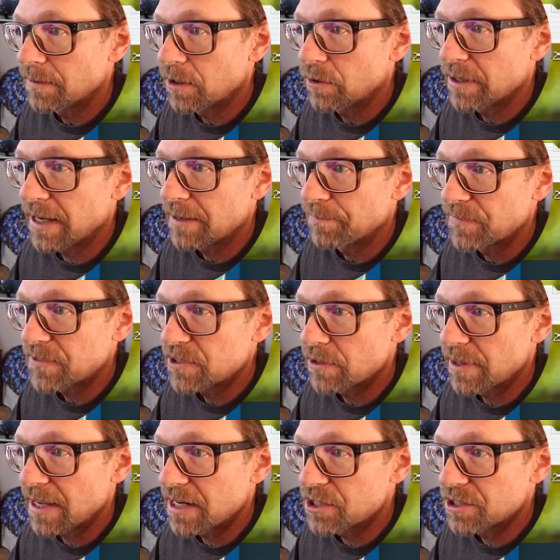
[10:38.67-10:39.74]
Okay, so
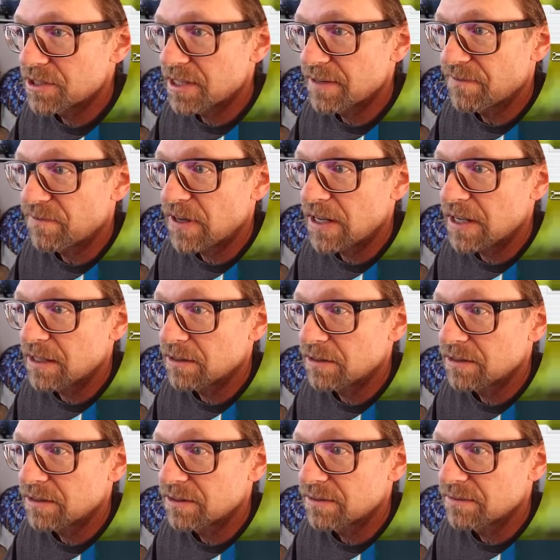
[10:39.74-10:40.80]
then I just hit
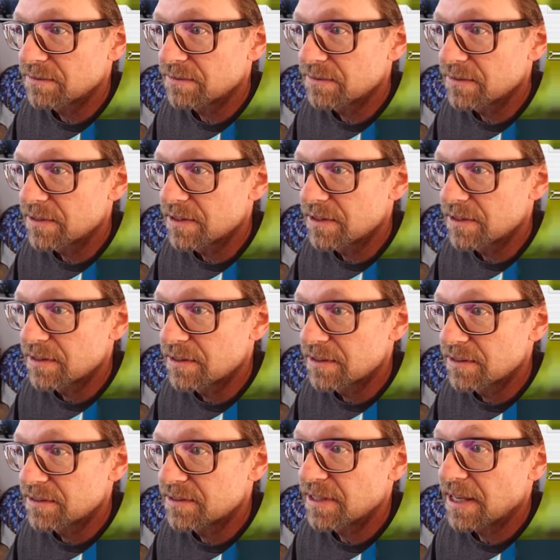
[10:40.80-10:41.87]
File,
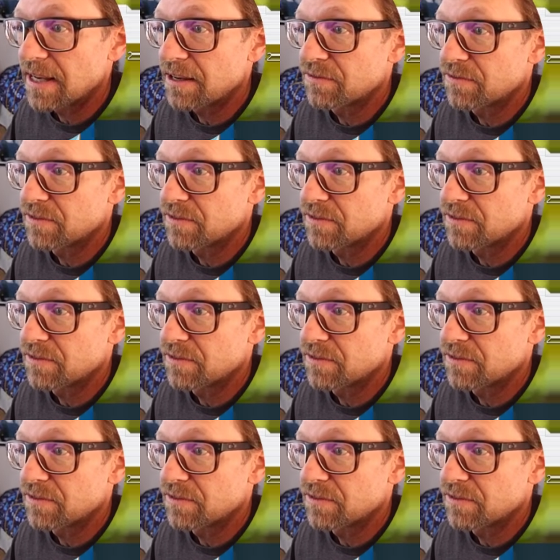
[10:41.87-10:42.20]
Save.